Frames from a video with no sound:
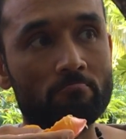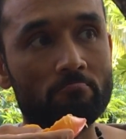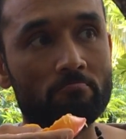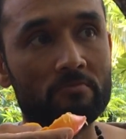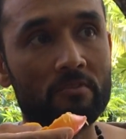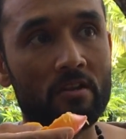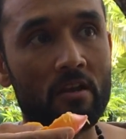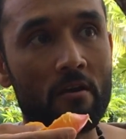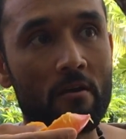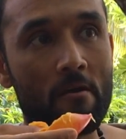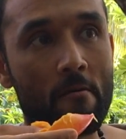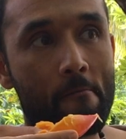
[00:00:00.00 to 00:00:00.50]

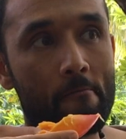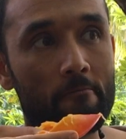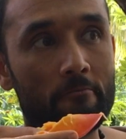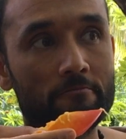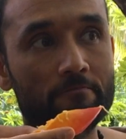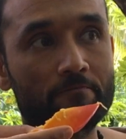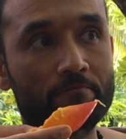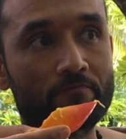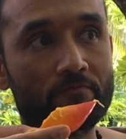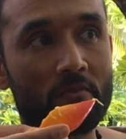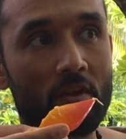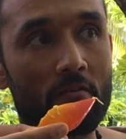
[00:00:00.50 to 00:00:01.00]
The
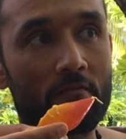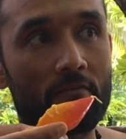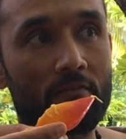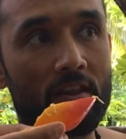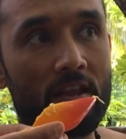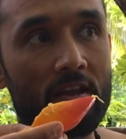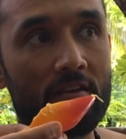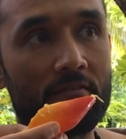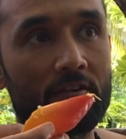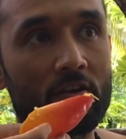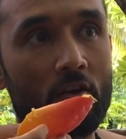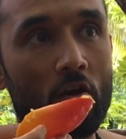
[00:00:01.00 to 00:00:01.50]

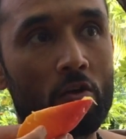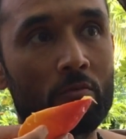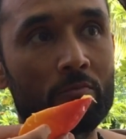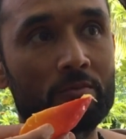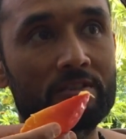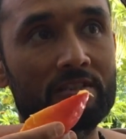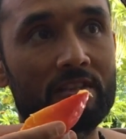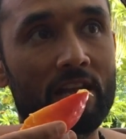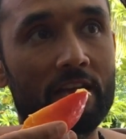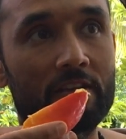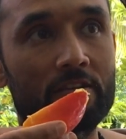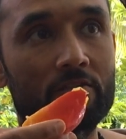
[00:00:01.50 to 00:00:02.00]
flavor
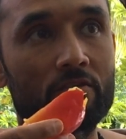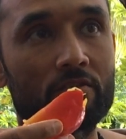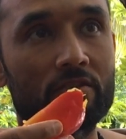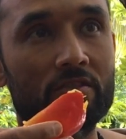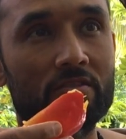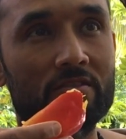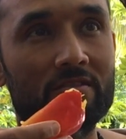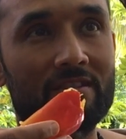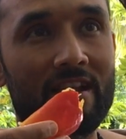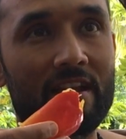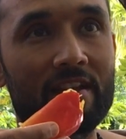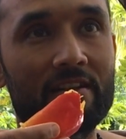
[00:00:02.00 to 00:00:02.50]
almost like those
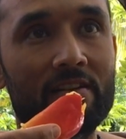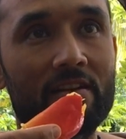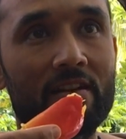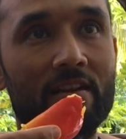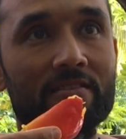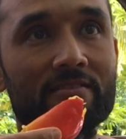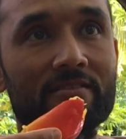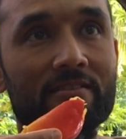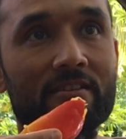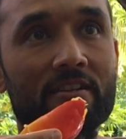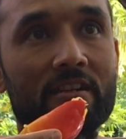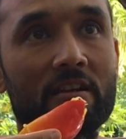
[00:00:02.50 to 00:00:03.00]
slightly
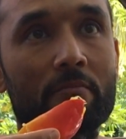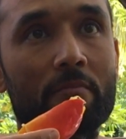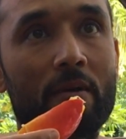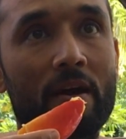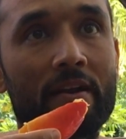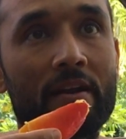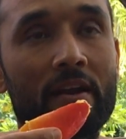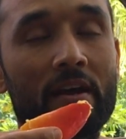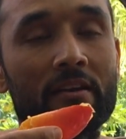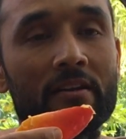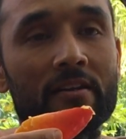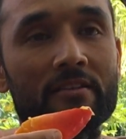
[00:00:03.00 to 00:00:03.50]
acidic
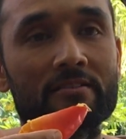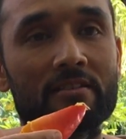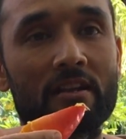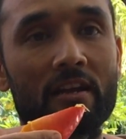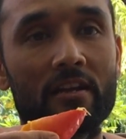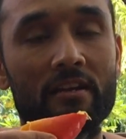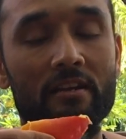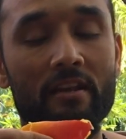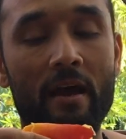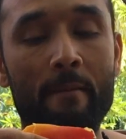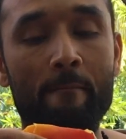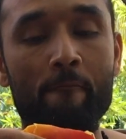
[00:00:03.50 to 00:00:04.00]
bananas
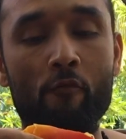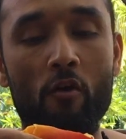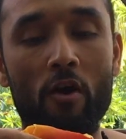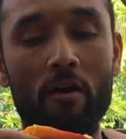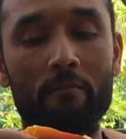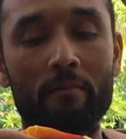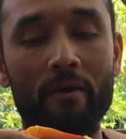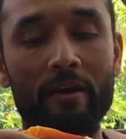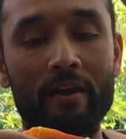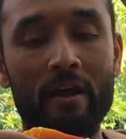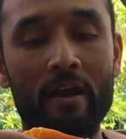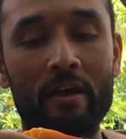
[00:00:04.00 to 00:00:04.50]
like
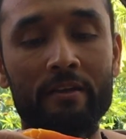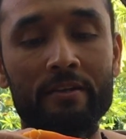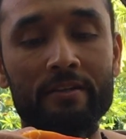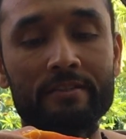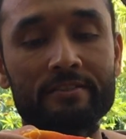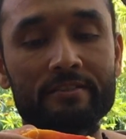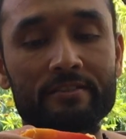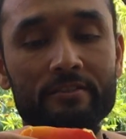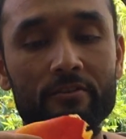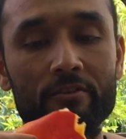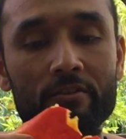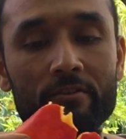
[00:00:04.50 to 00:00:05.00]
Namwa
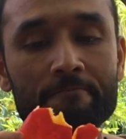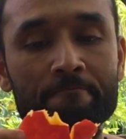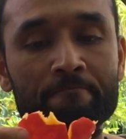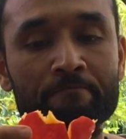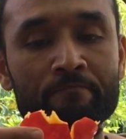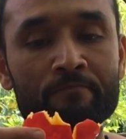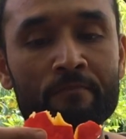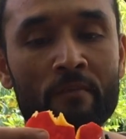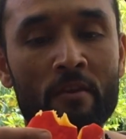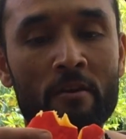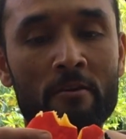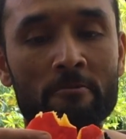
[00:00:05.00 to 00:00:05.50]
bananas, you know,
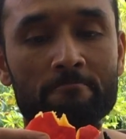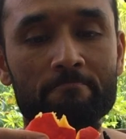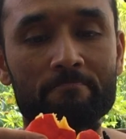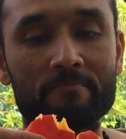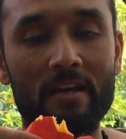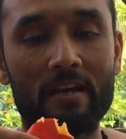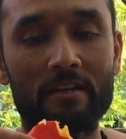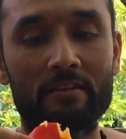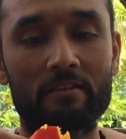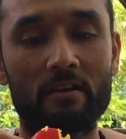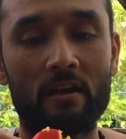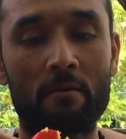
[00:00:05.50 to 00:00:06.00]

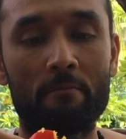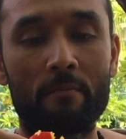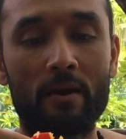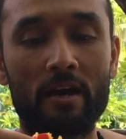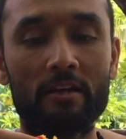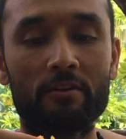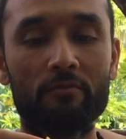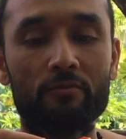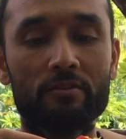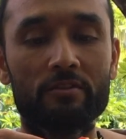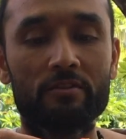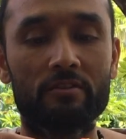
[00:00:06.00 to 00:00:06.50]
that
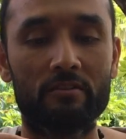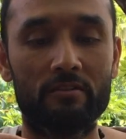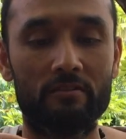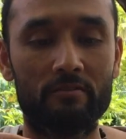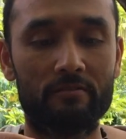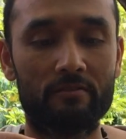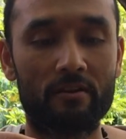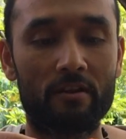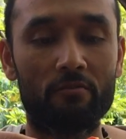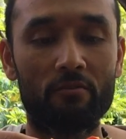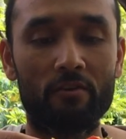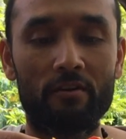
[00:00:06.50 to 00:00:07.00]
combined with the
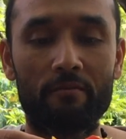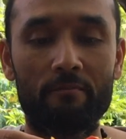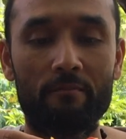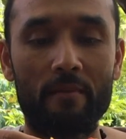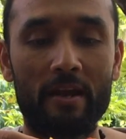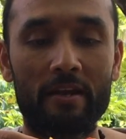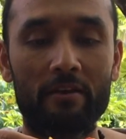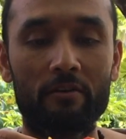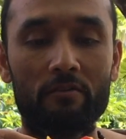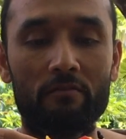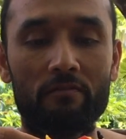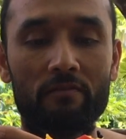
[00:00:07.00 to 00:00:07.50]
regular
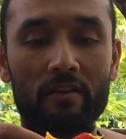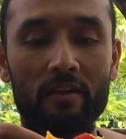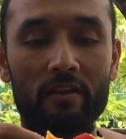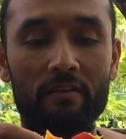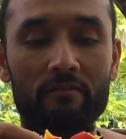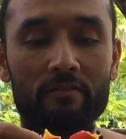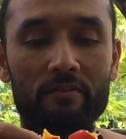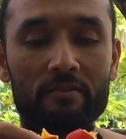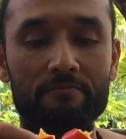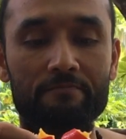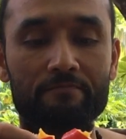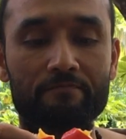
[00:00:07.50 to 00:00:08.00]
mango
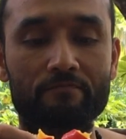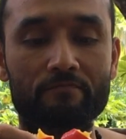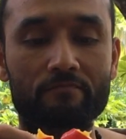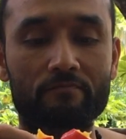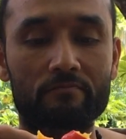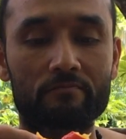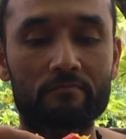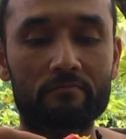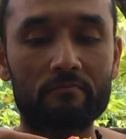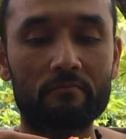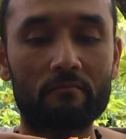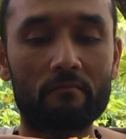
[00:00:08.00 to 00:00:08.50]
flavor,
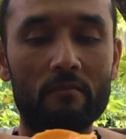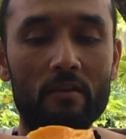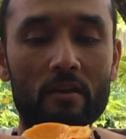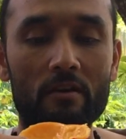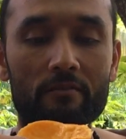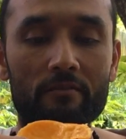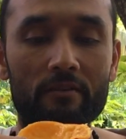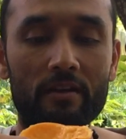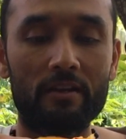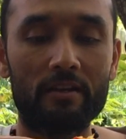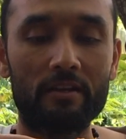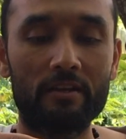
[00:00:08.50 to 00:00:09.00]

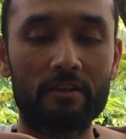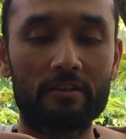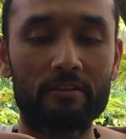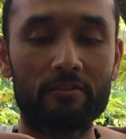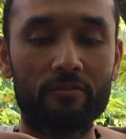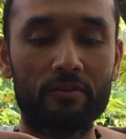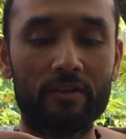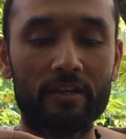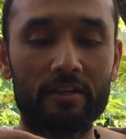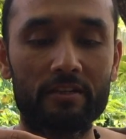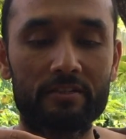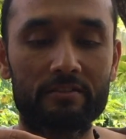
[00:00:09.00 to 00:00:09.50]
really a
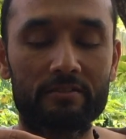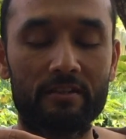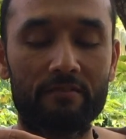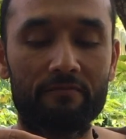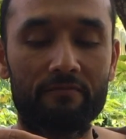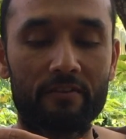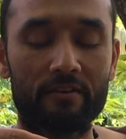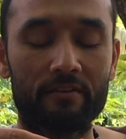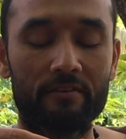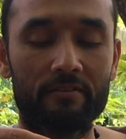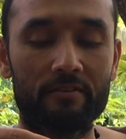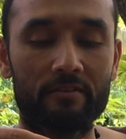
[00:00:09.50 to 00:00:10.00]
unique
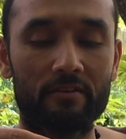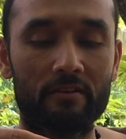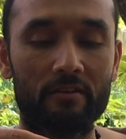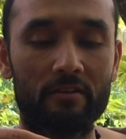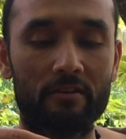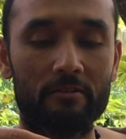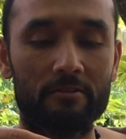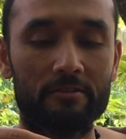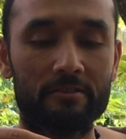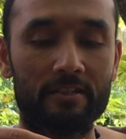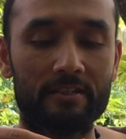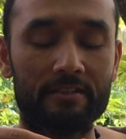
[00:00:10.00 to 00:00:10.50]
different
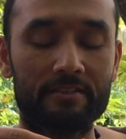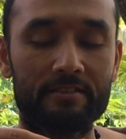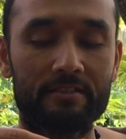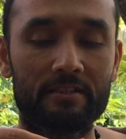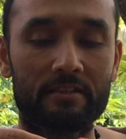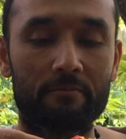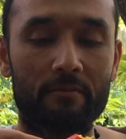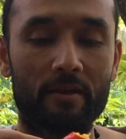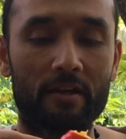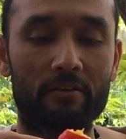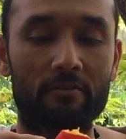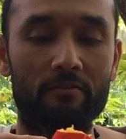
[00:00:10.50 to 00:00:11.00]
uh,
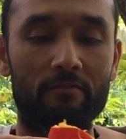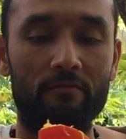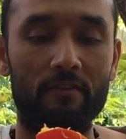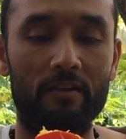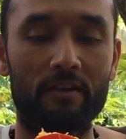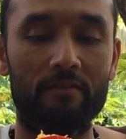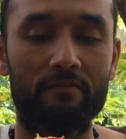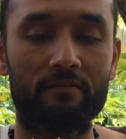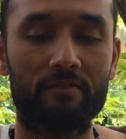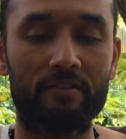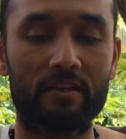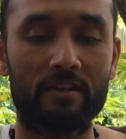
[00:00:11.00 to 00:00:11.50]
tasting mango
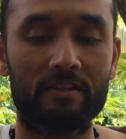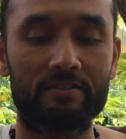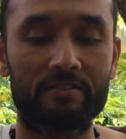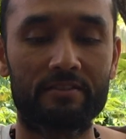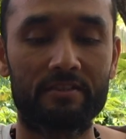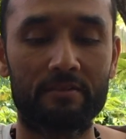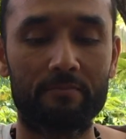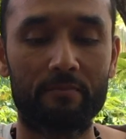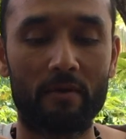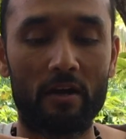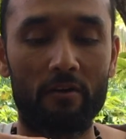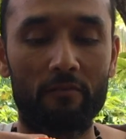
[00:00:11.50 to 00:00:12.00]
flavor,
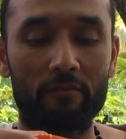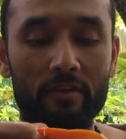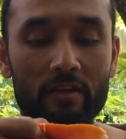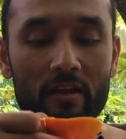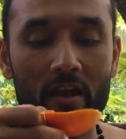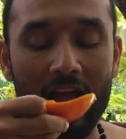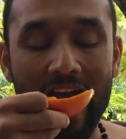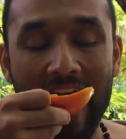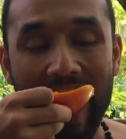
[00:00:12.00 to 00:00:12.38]
ST Maui.